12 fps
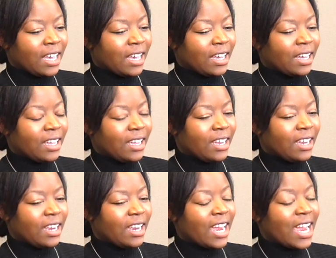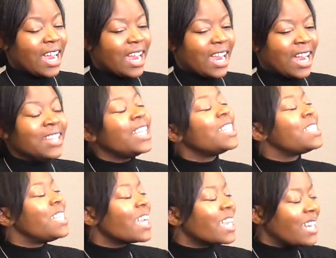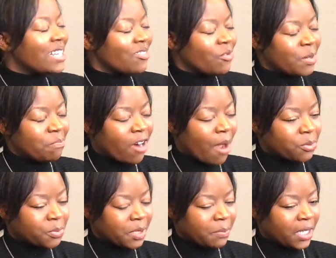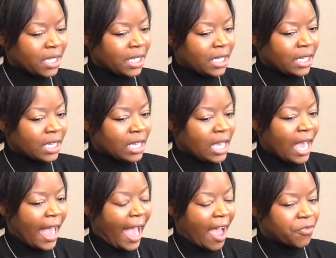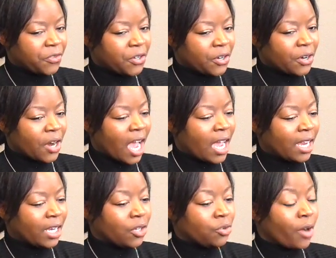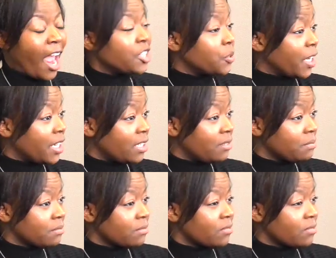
And then the second would probably be after I graduated